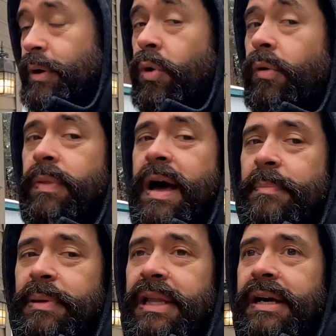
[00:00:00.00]
hold
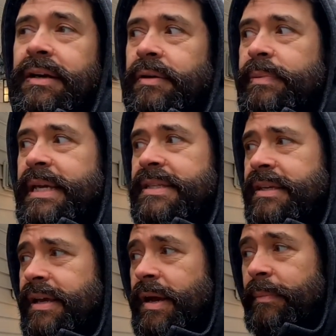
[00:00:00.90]
that plug or
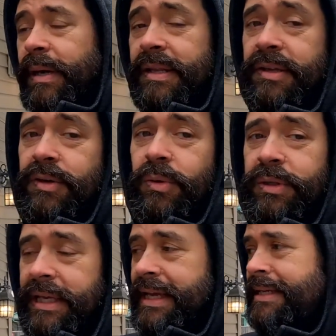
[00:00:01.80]
piece. But the
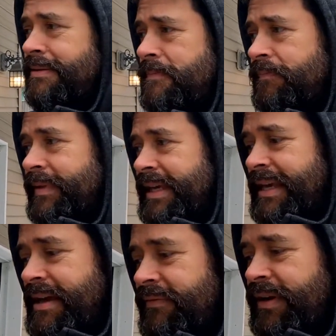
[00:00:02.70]
cool thing is,
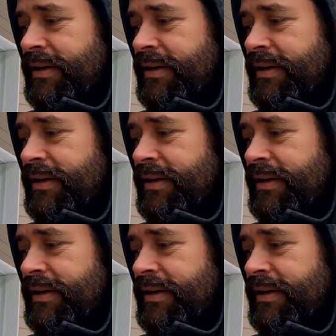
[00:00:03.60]
it gave